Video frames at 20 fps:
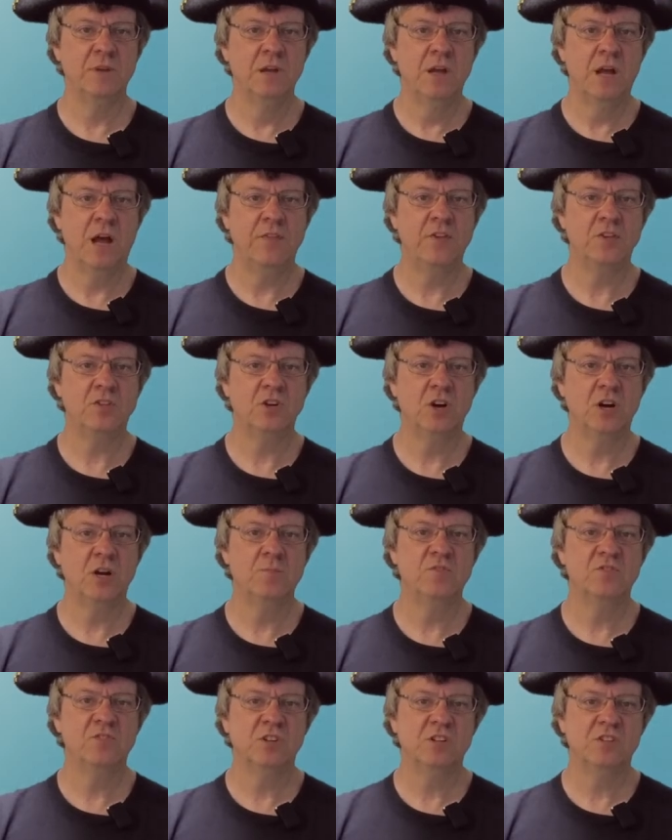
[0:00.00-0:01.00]
At the time,
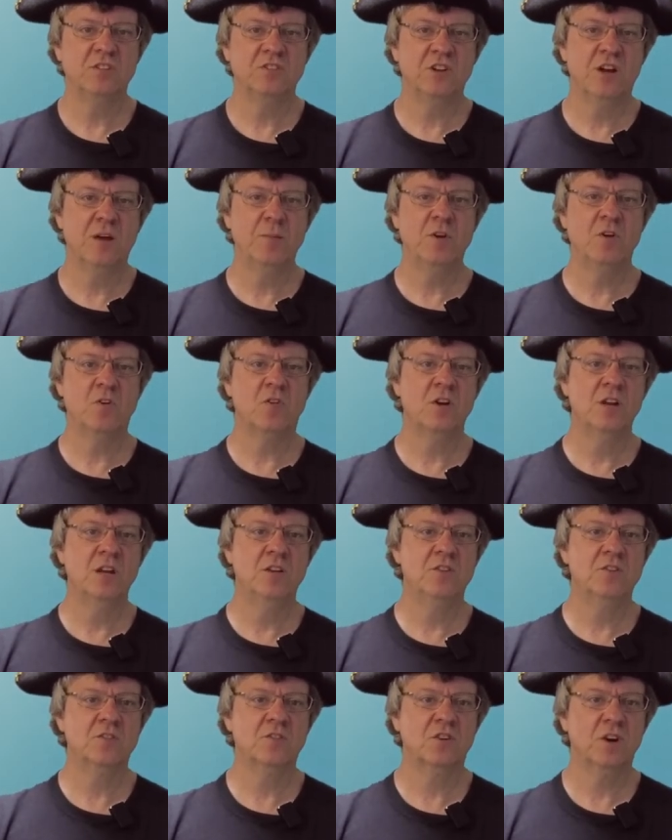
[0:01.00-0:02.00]
Simon Crean
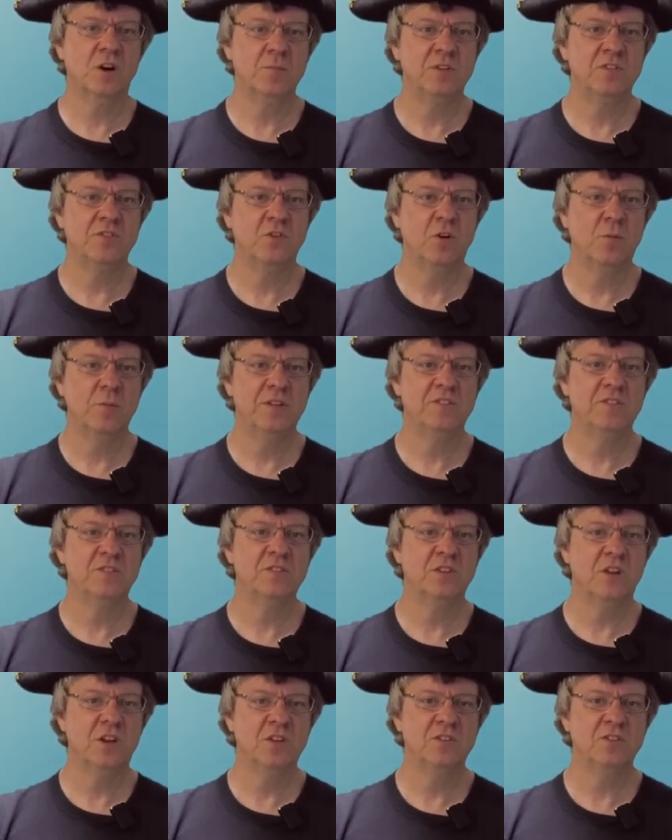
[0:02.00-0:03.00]
described his comments
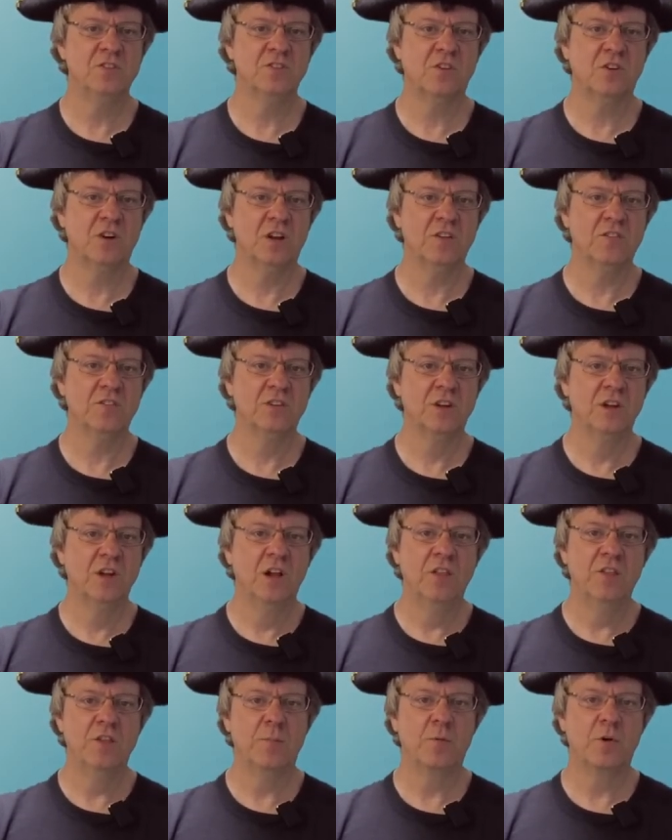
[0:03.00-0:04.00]
as a disgrace.
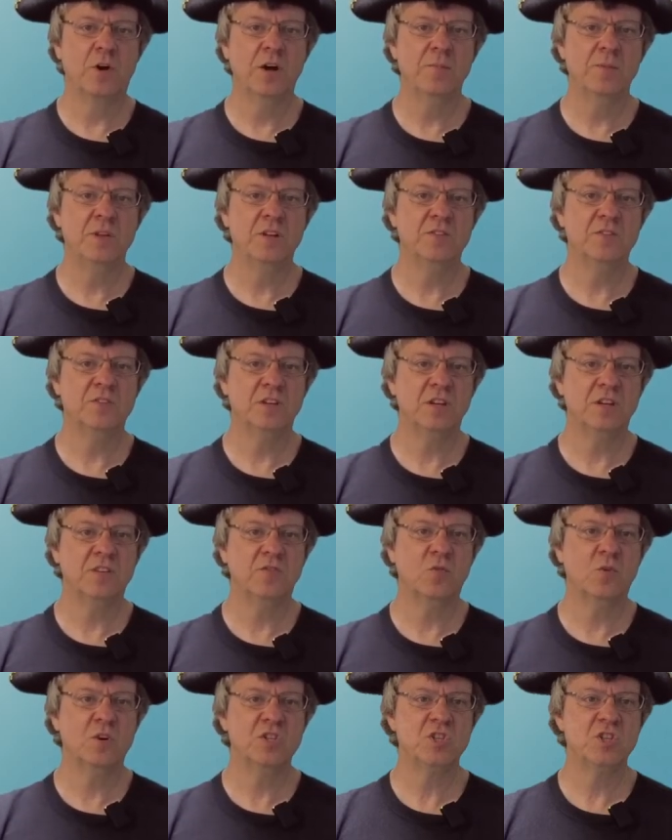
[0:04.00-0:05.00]
The Prime Minister is
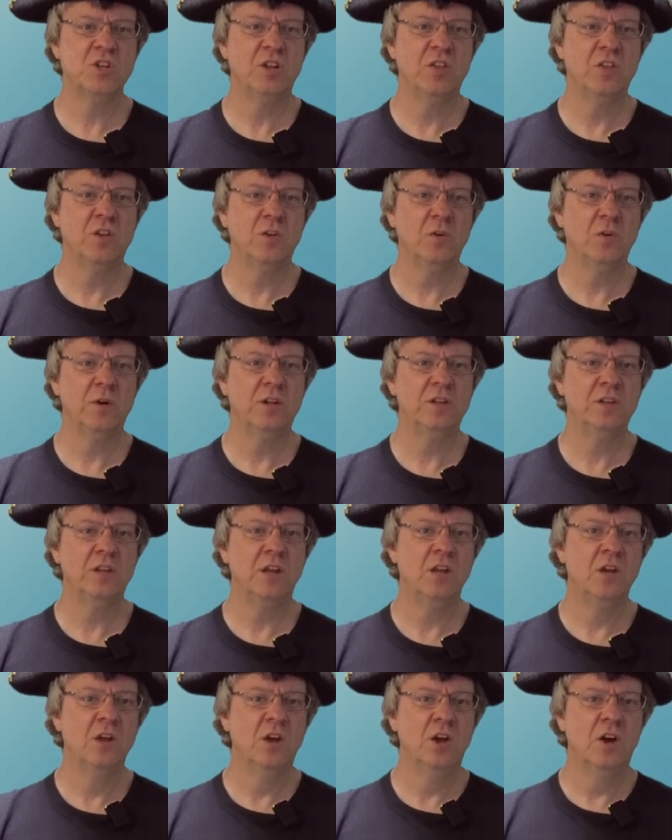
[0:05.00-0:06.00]
questioning the
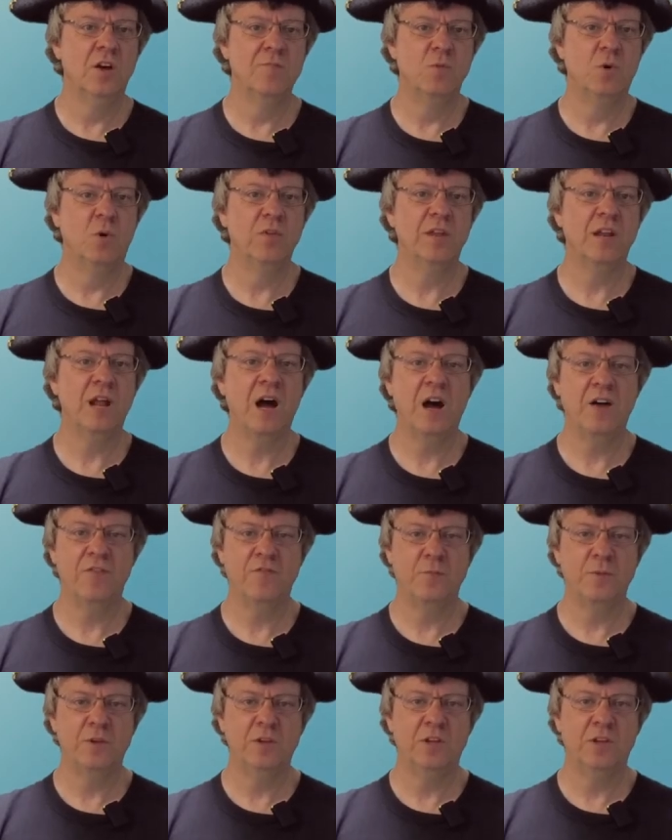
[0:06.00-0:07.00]
loyalty of more than
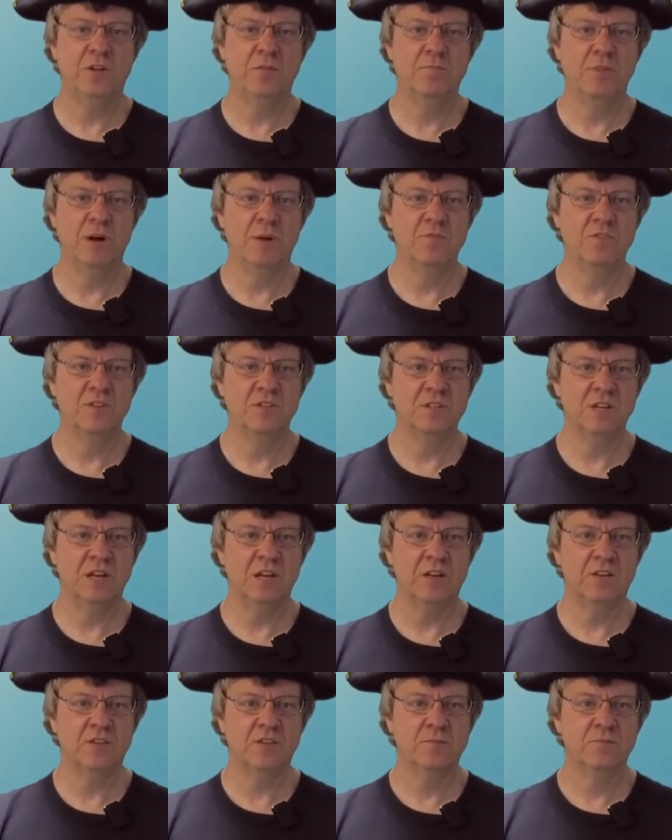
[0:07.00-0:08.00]
500,000 mums and
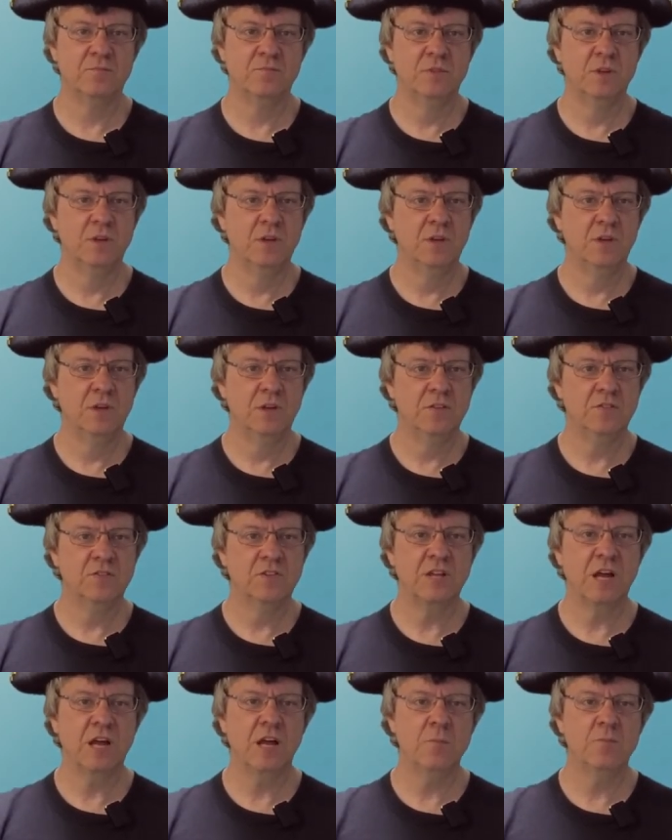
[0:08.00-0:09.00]
dads.
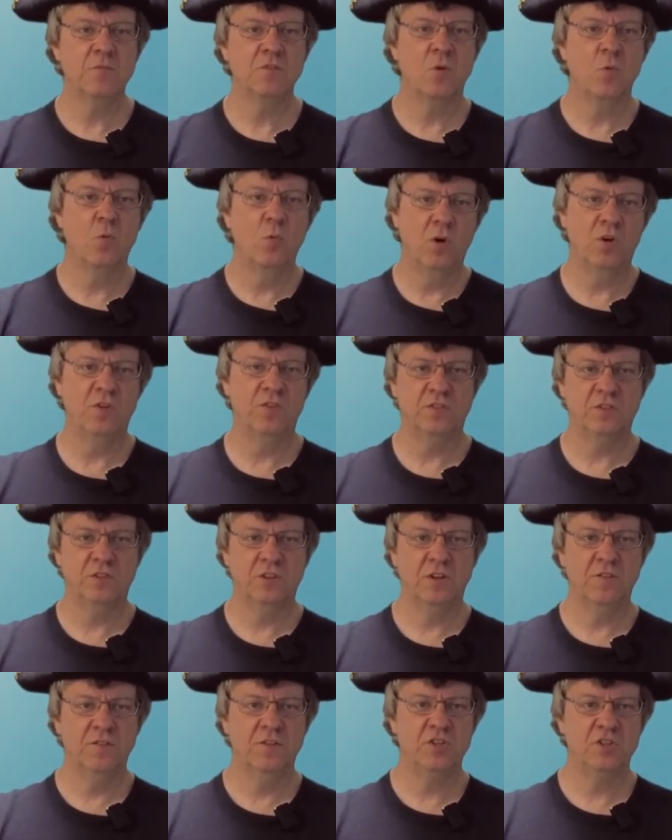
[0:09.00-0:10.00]
Saddam's was
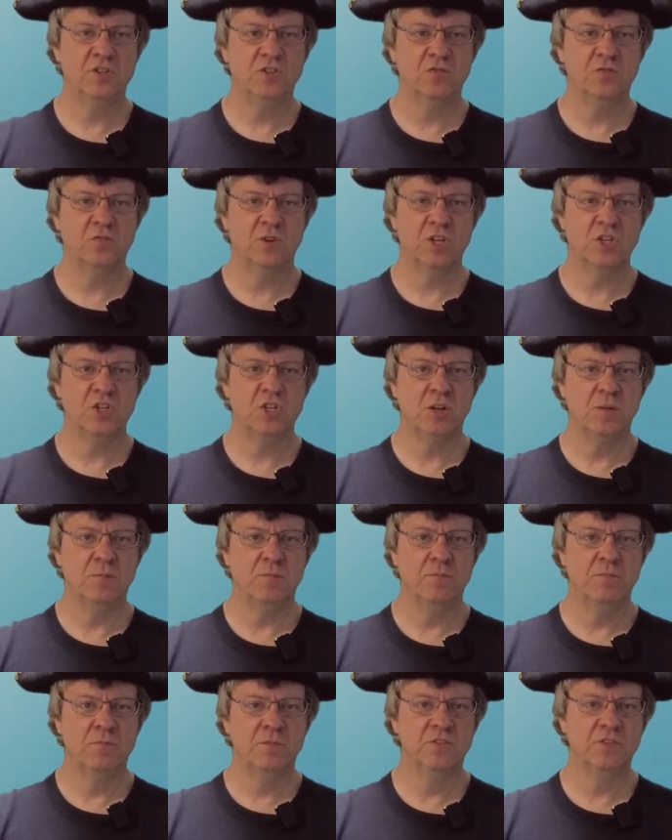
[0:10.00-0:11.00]
a vicious regime.
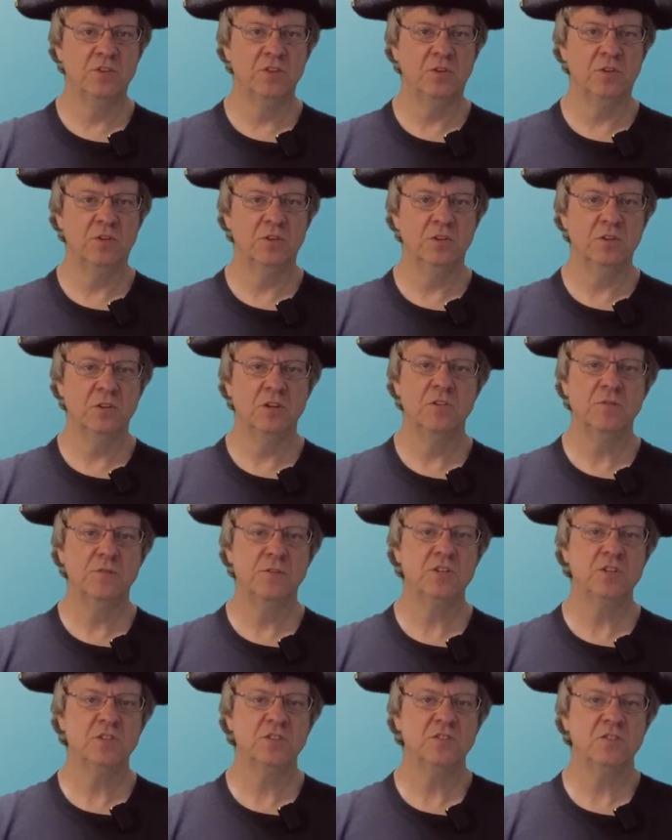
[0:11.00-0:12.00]
Still, as
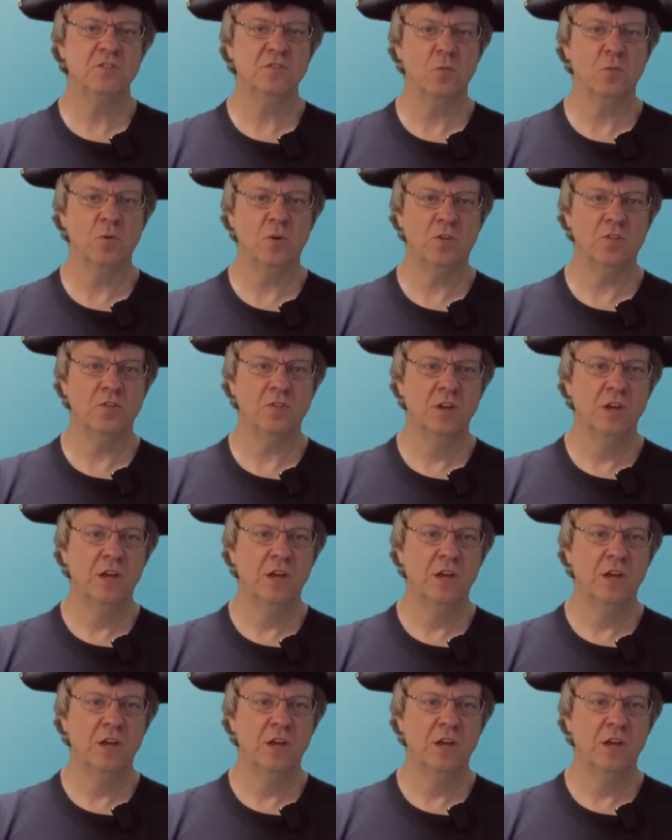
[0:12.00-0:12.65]
vicious as it was,